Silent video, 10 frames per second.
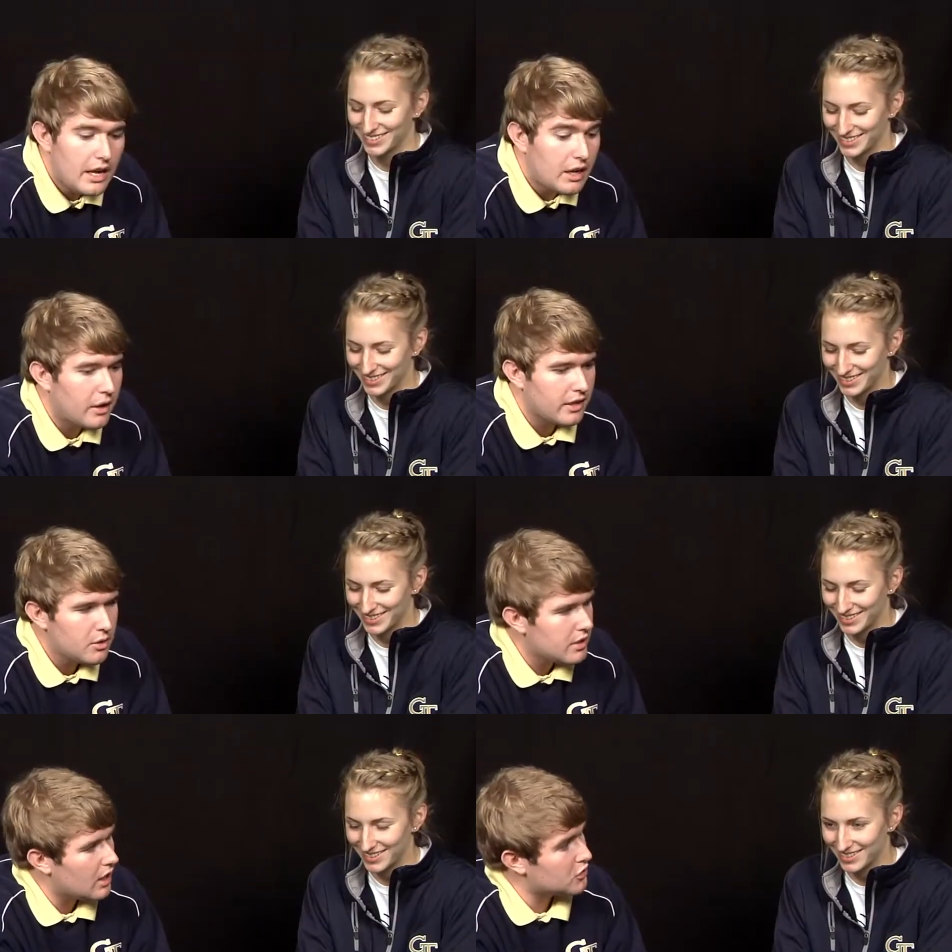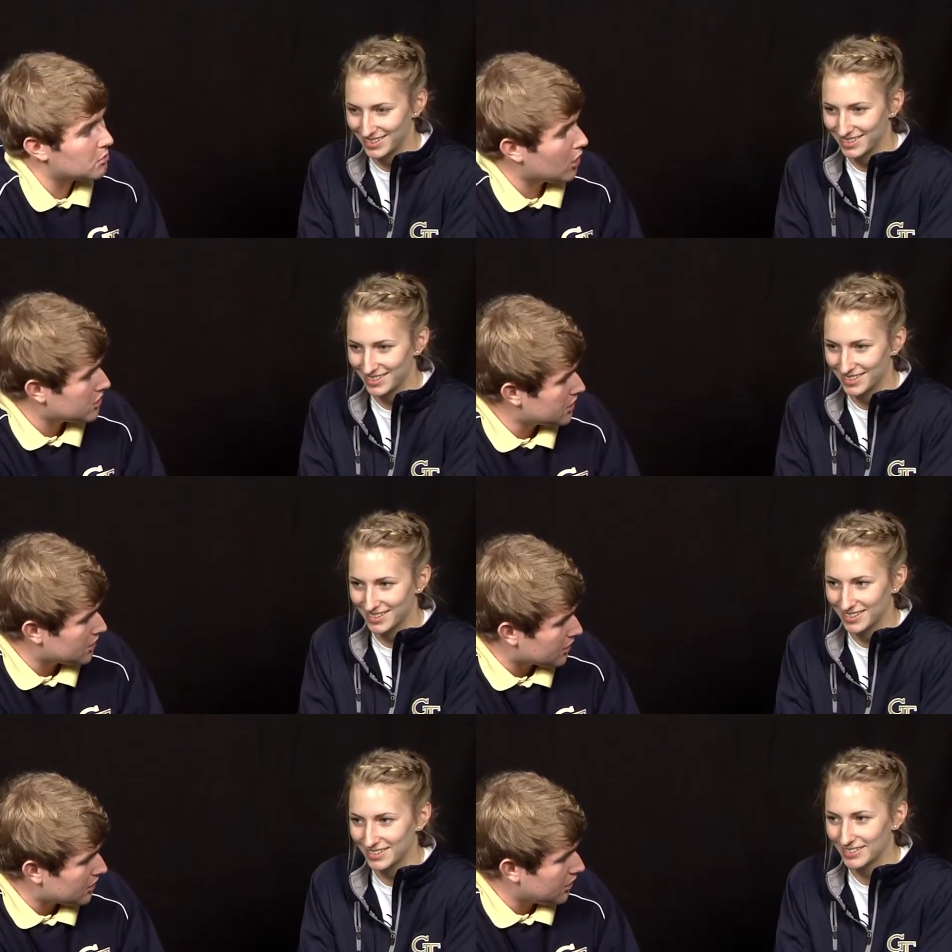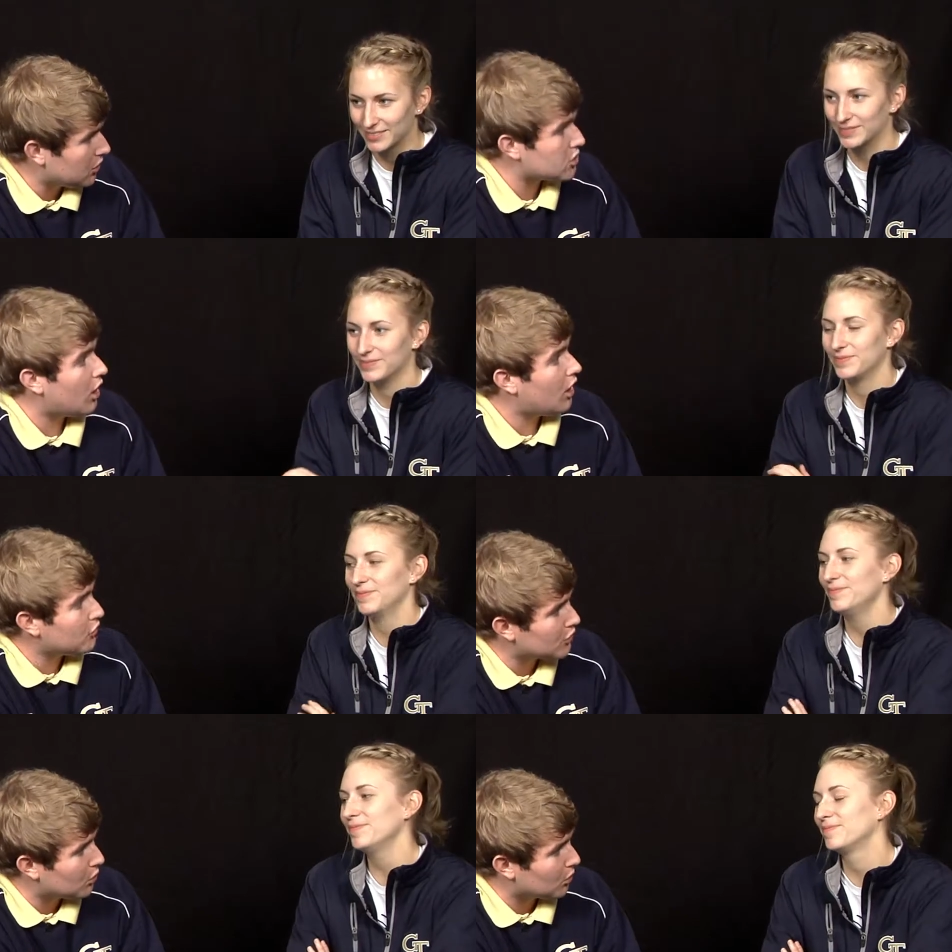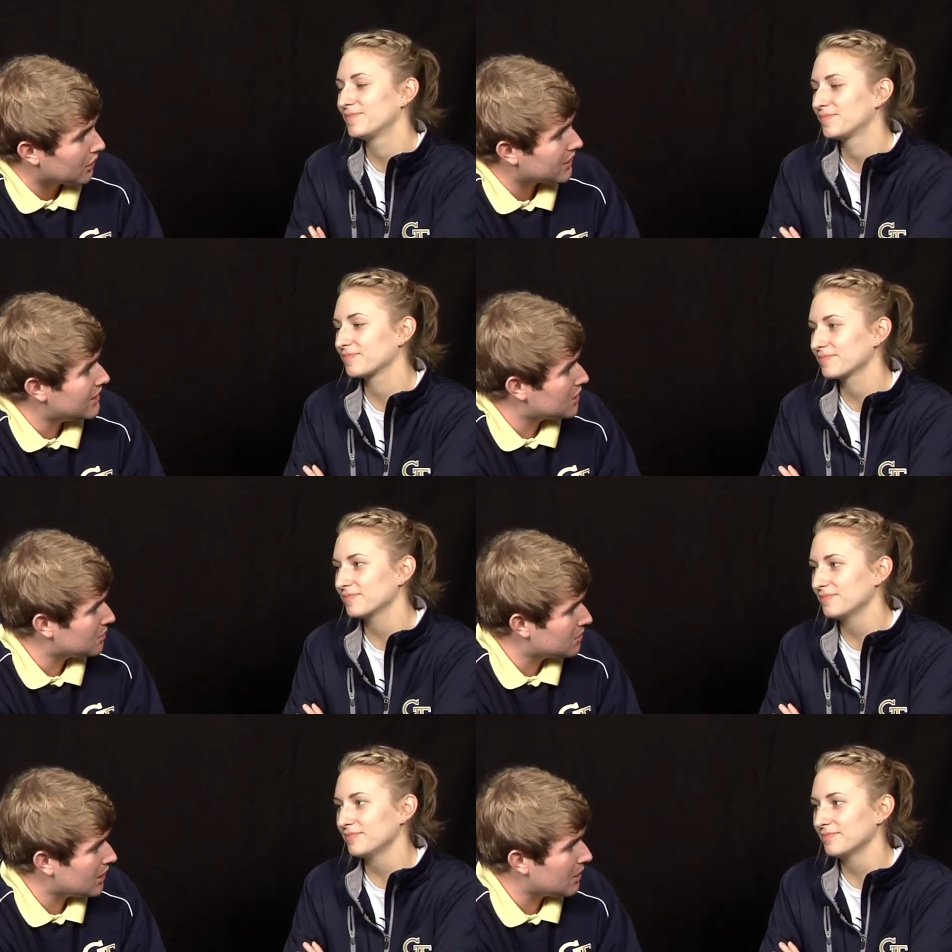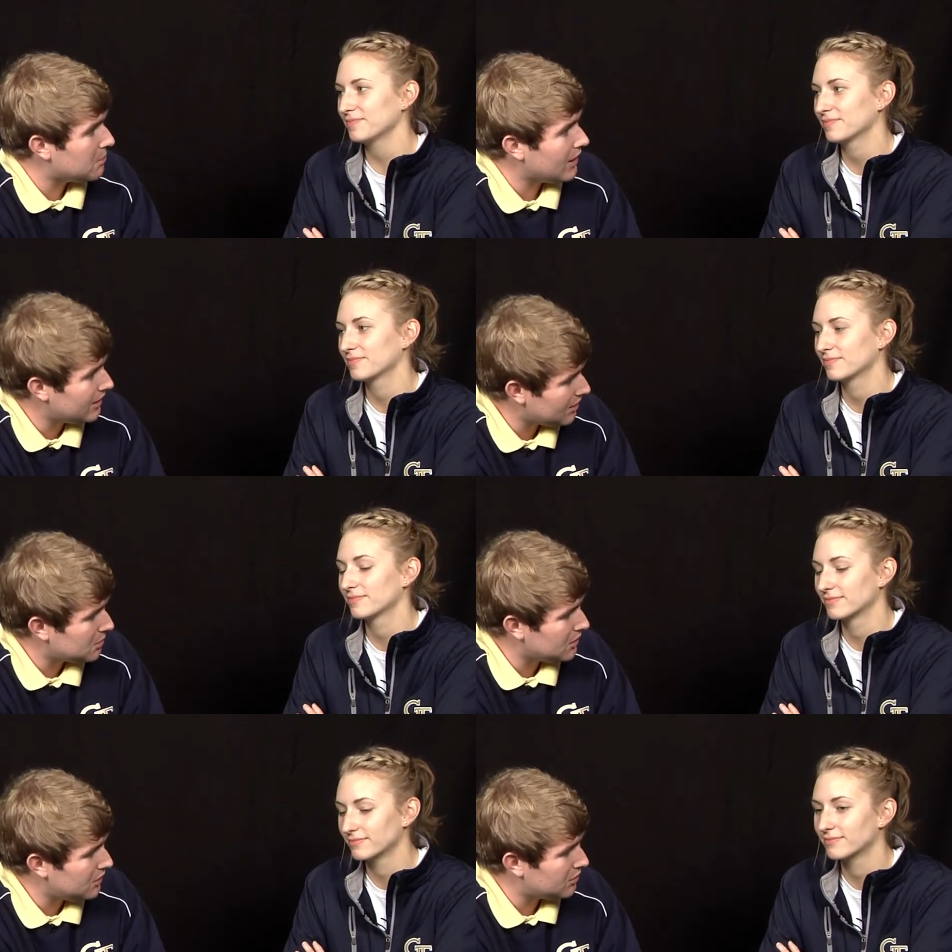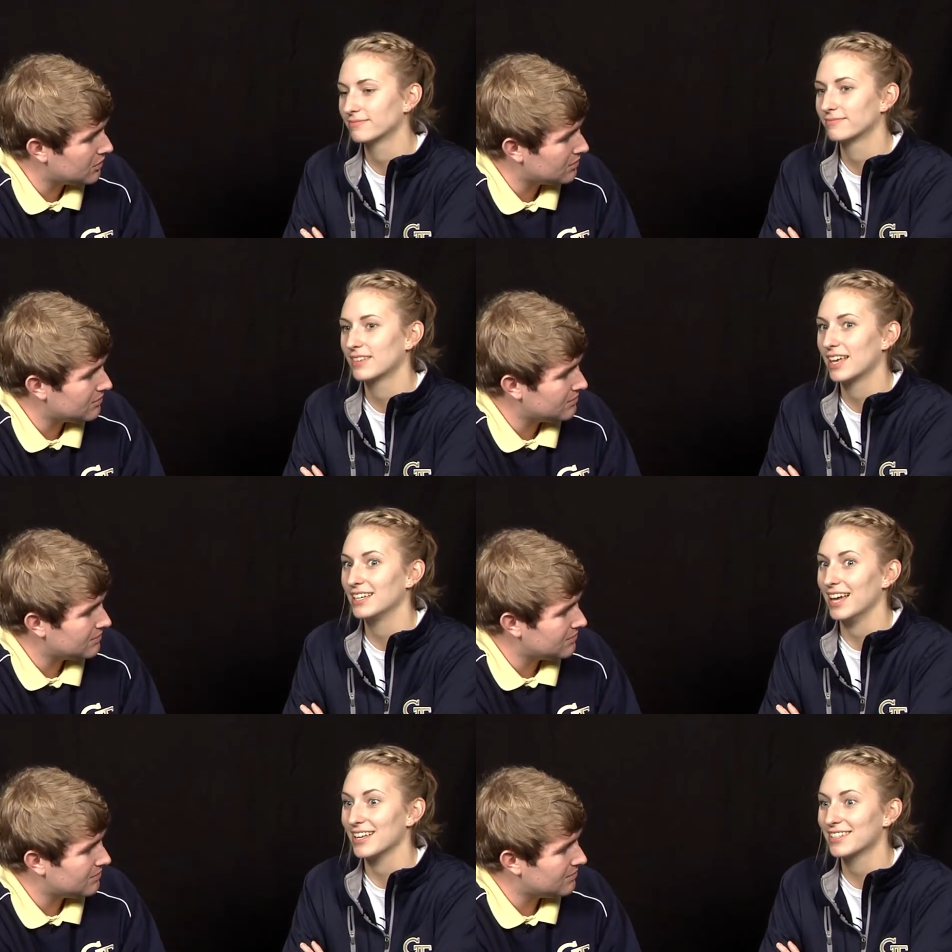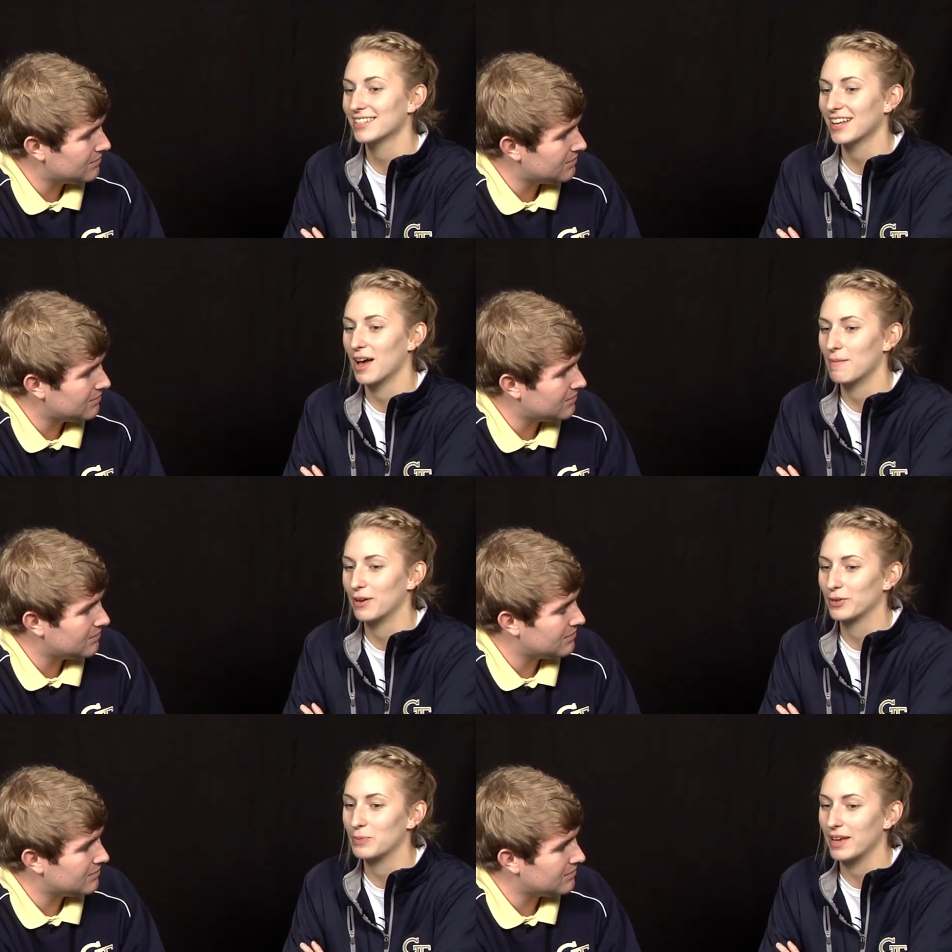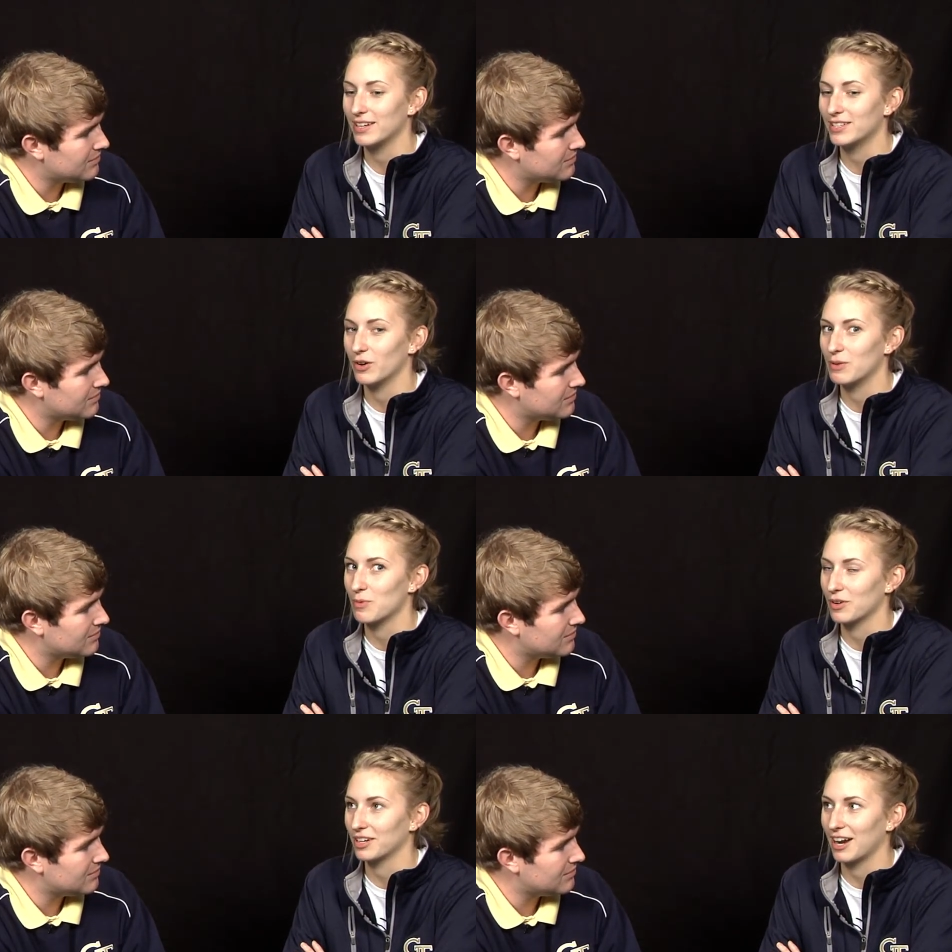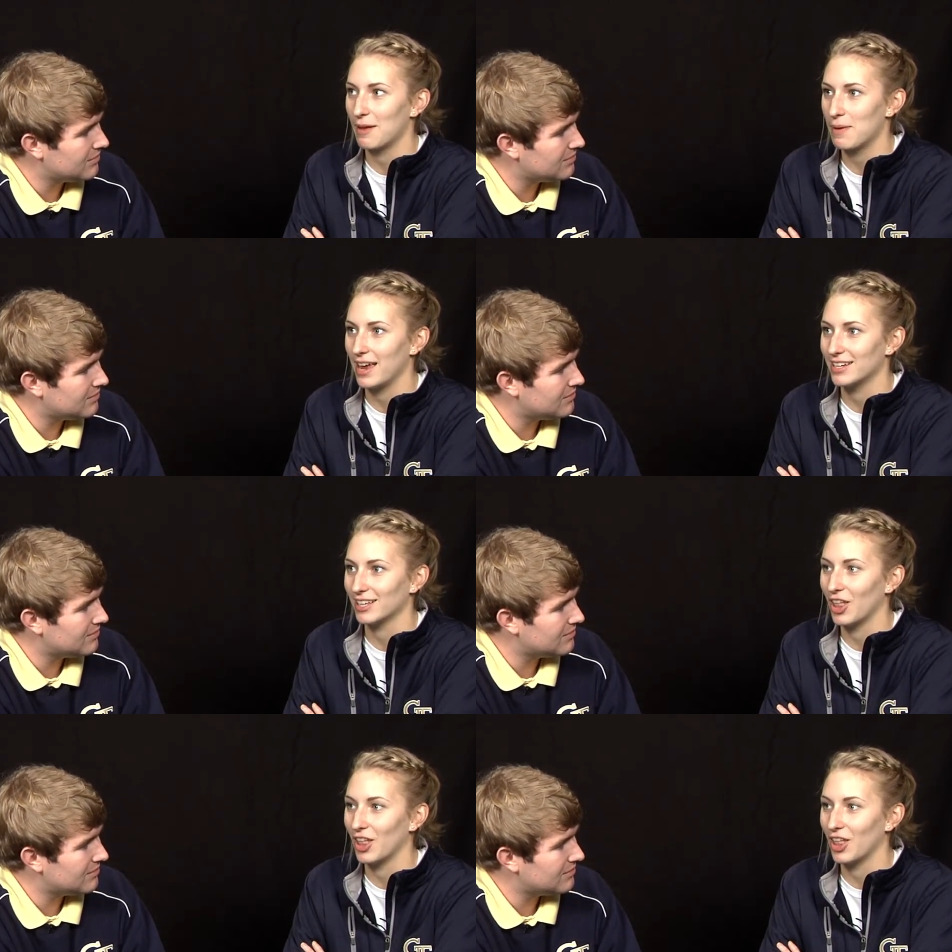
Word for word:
Speaker 1: Now I know you have some artistic skills off mm -hmm. the mm-hmm. court. You like to take some time painting, I believe.
Speaker 2: Yes, uh, my roommate Zoe Morton and I paint a